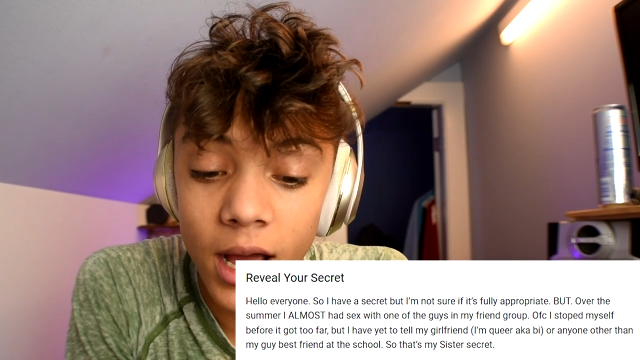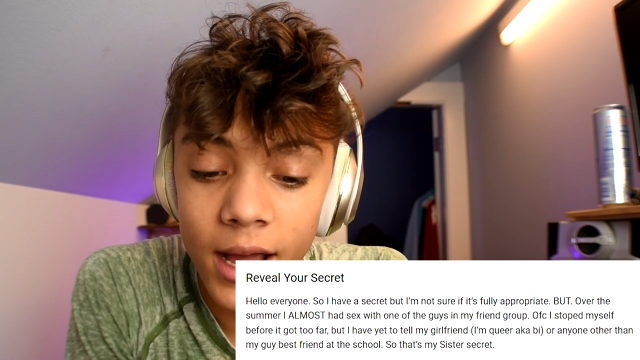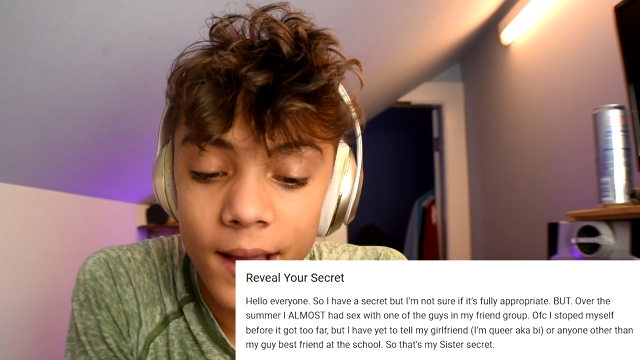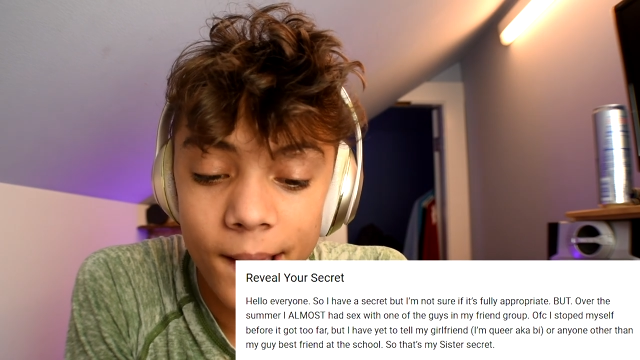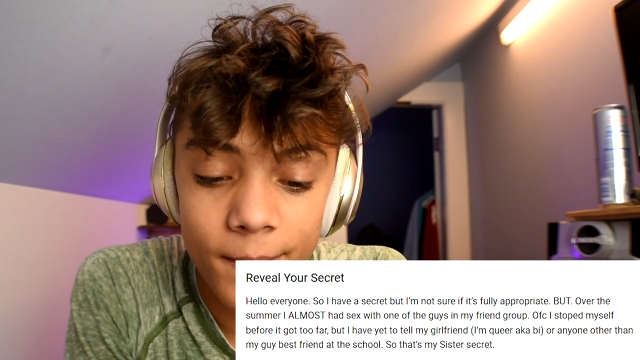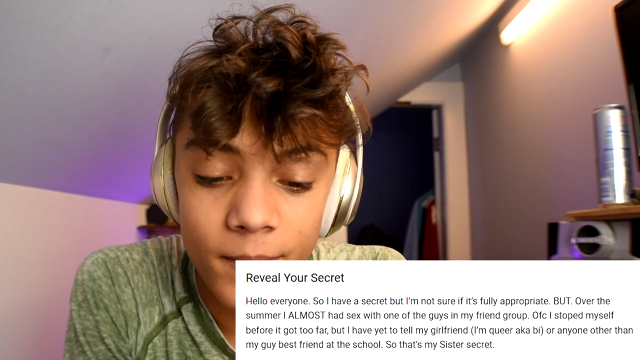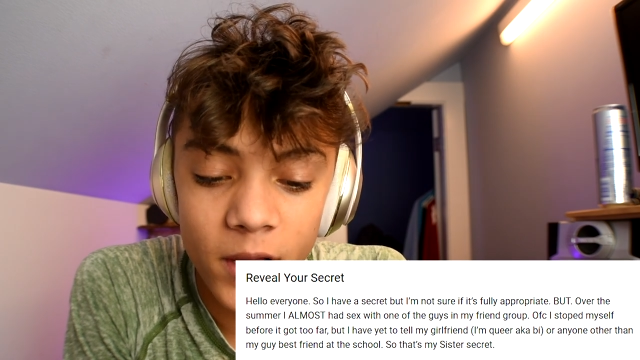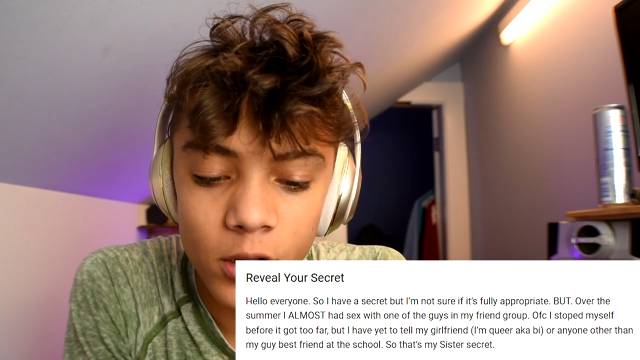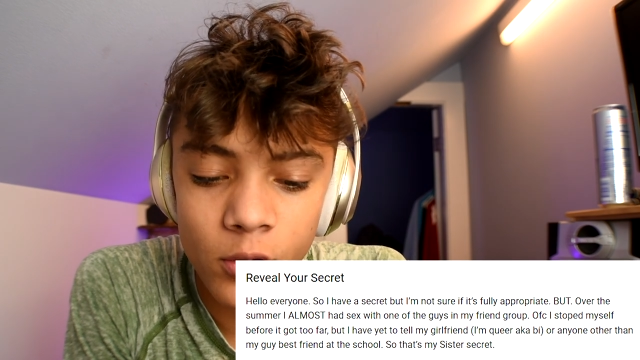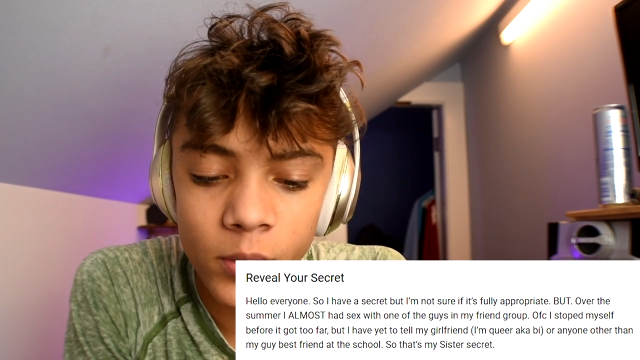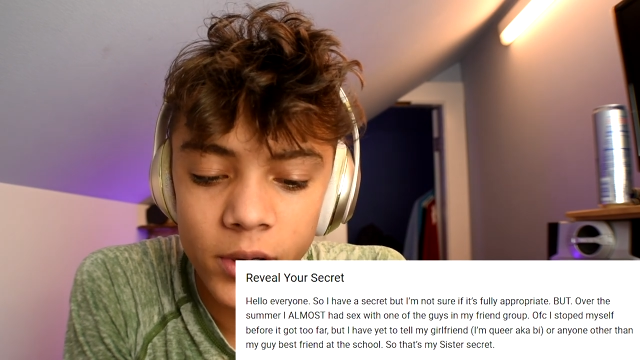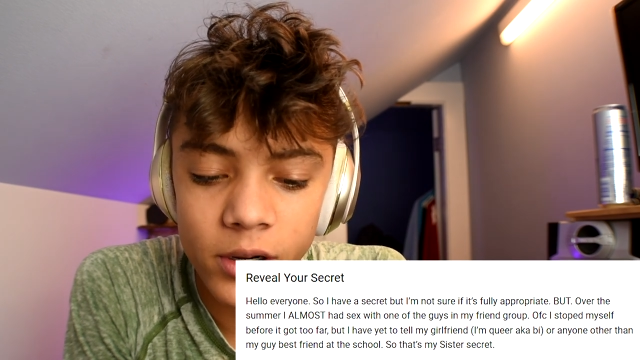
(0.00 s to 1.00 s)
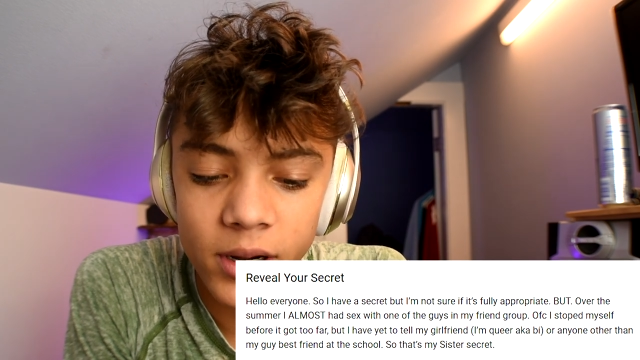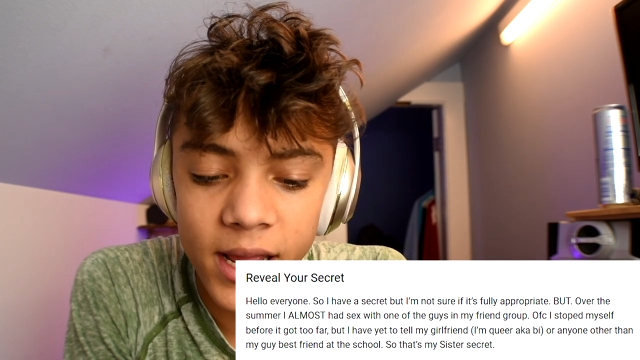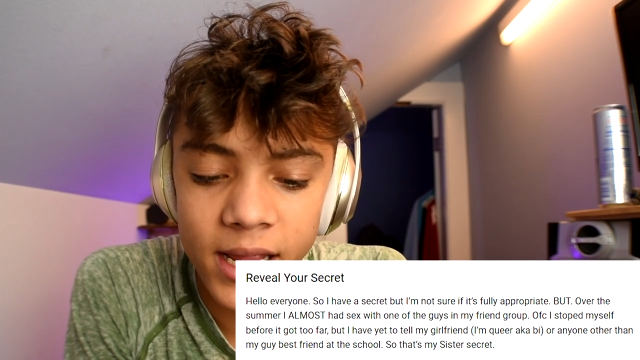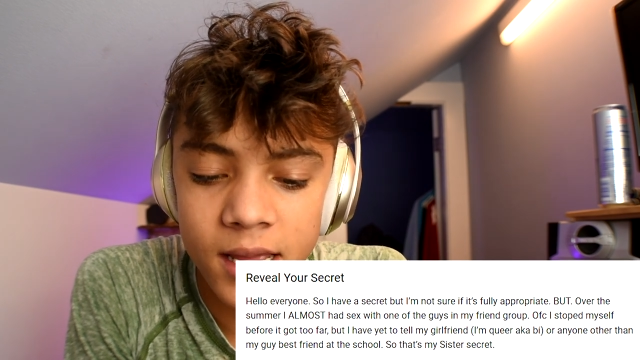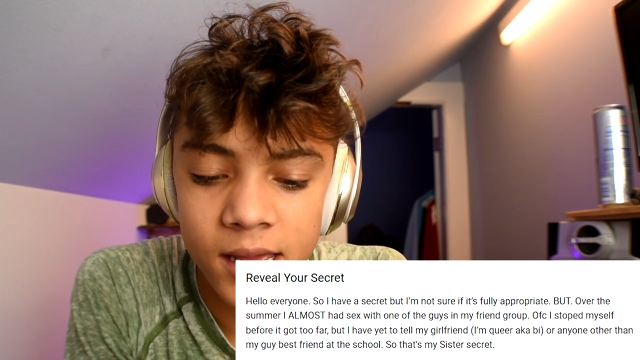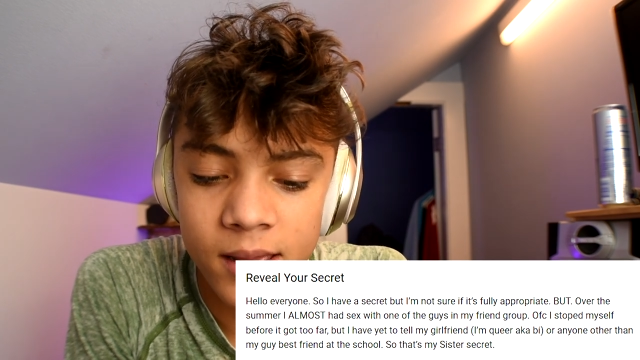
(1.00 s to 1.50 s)
I'm queer,
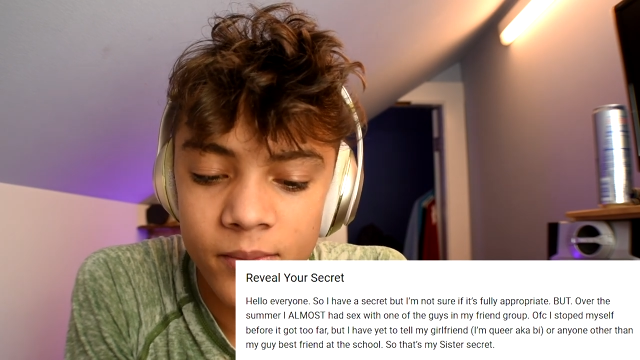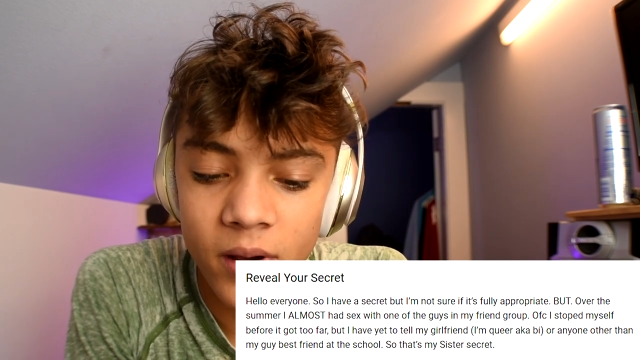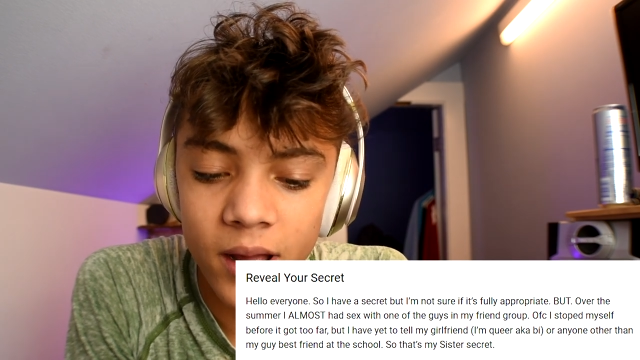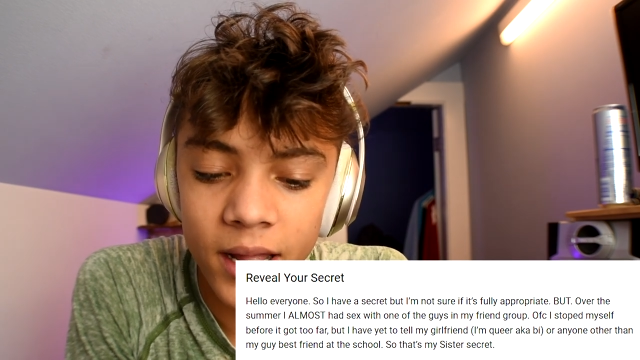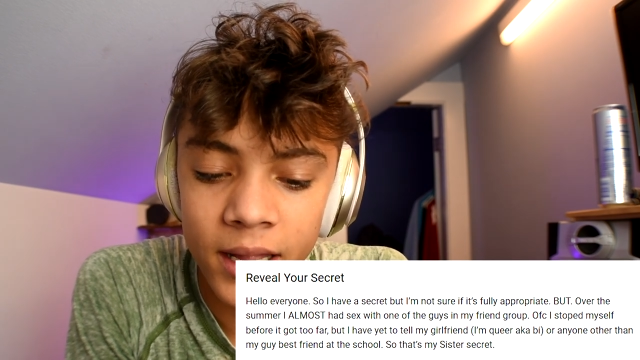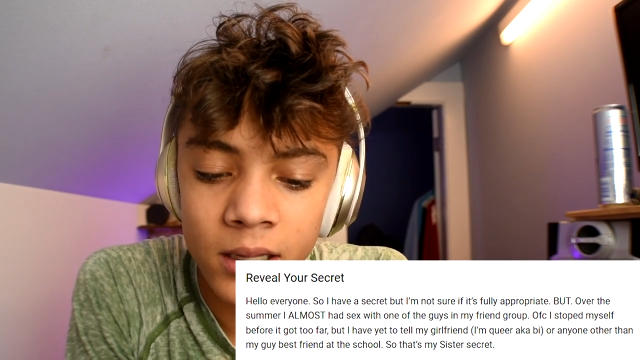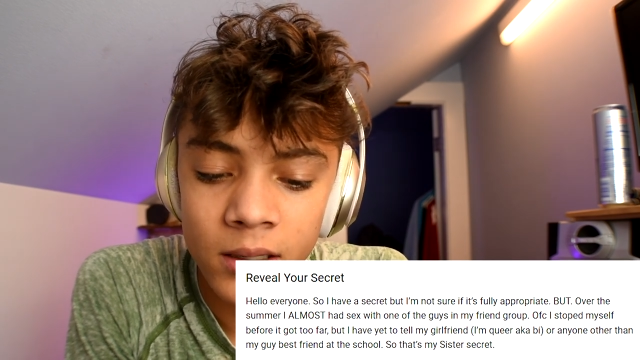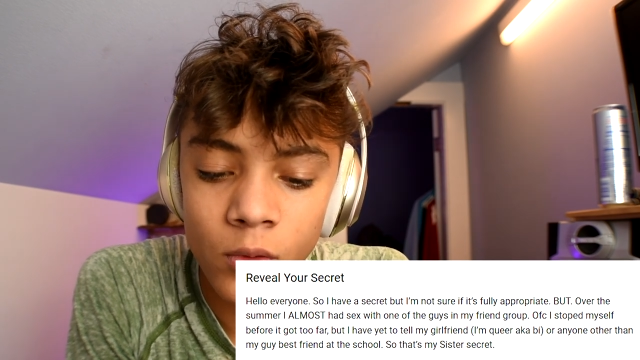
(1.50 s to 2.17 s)
aka bi,